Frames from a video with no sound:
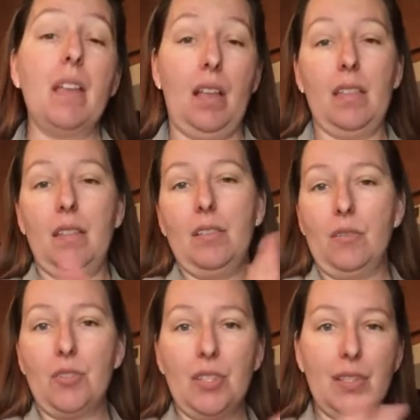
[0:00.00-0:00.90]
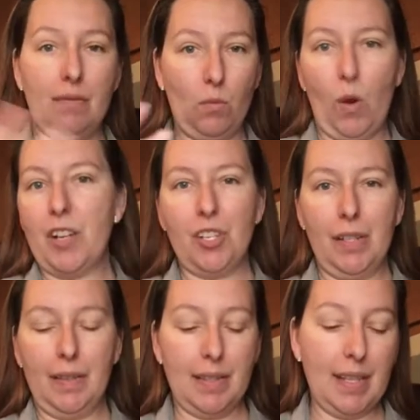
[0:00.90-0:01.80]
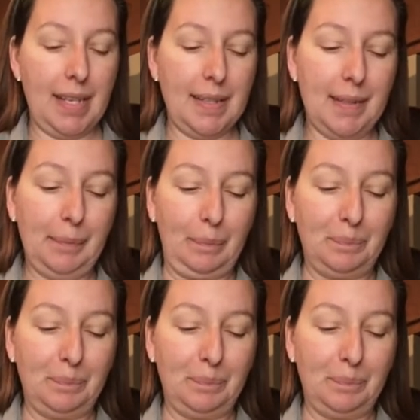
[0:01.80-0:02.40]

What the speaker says: and then you just wash it and slice it.